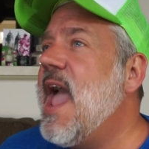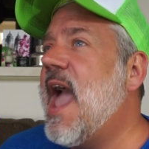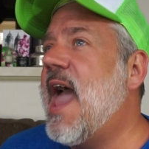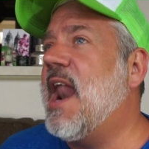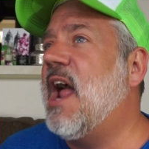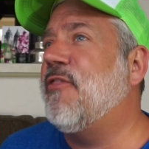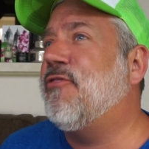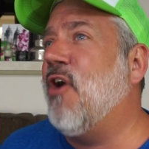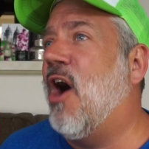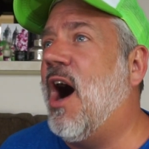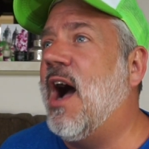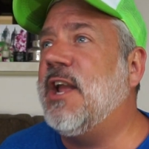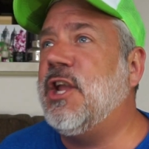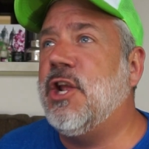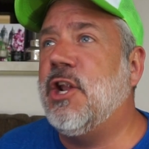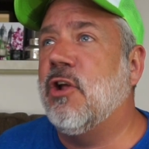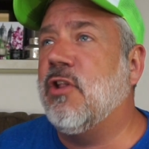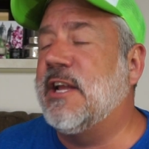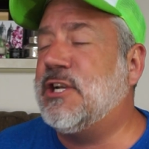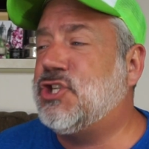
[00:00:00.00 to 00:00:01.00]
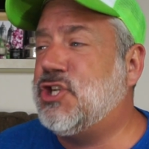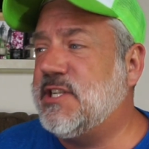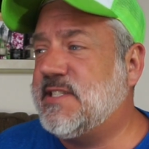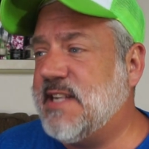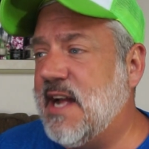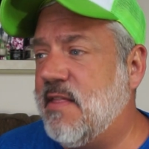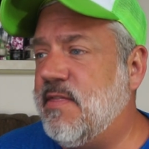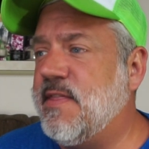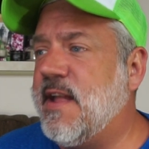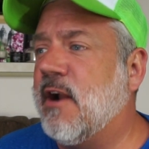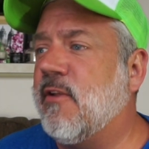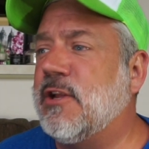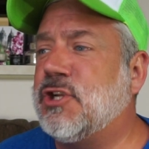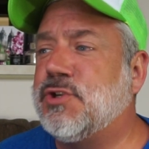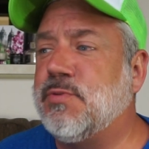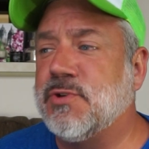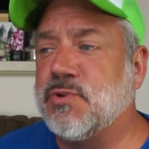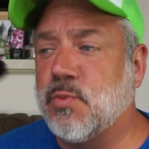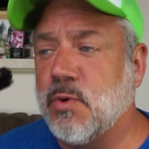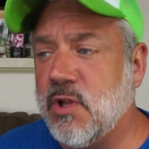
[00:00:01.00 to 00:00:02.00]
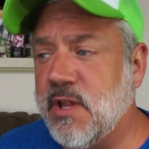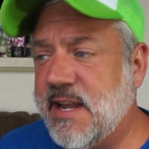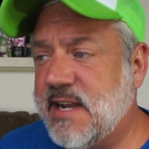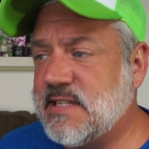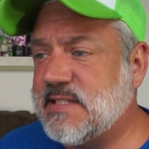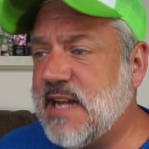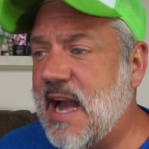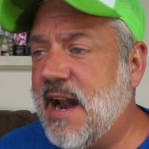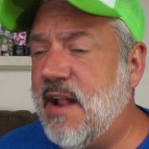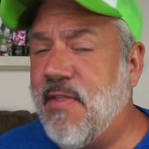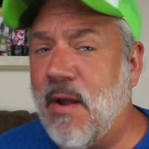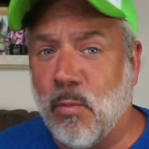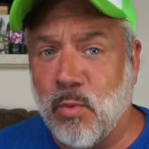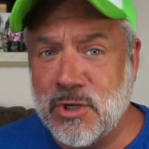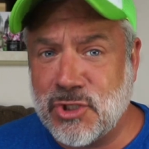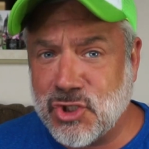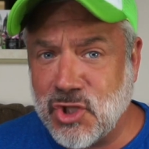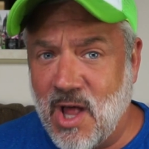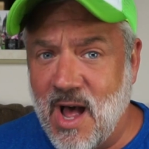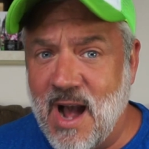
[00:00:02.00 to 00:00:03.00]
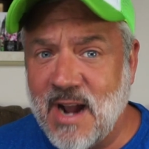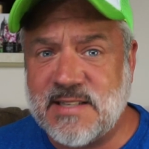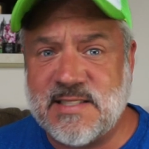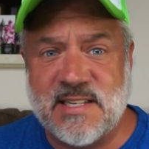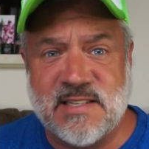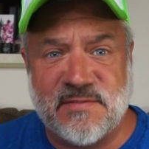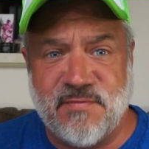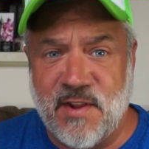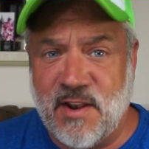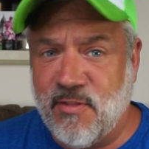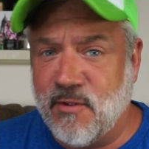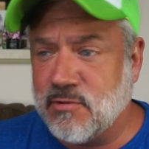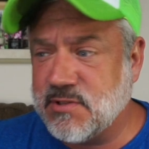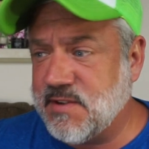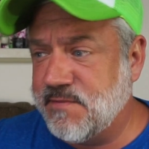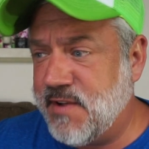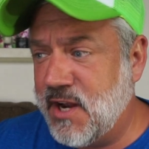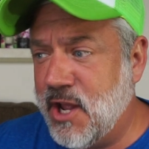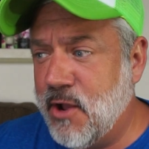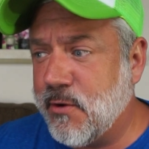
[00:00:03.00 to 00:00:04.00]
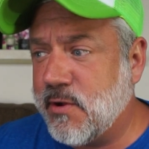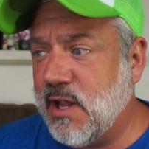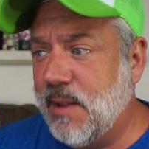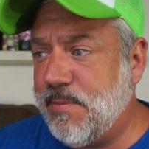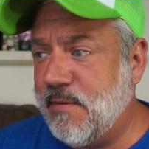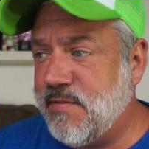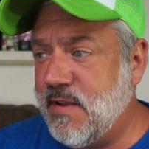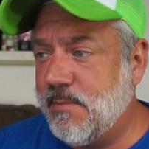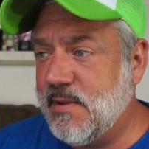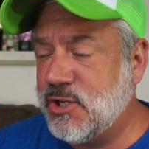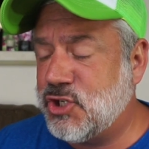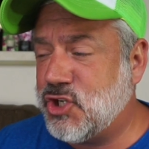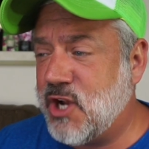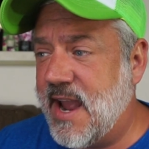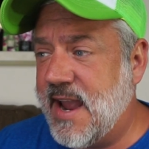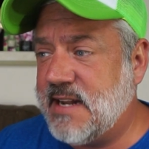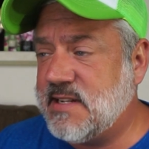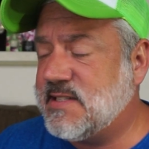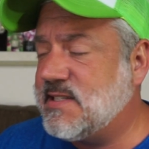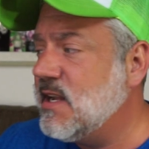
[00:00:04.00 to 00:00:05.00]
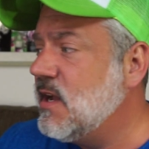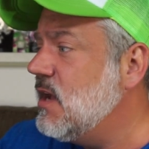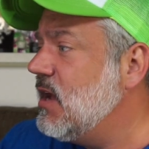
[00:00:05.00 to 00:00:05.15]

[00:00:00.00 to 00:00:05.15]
And I thought, you know, like she said in there that she was really excited that Rich Lux, there was a video clip of him and Shane's.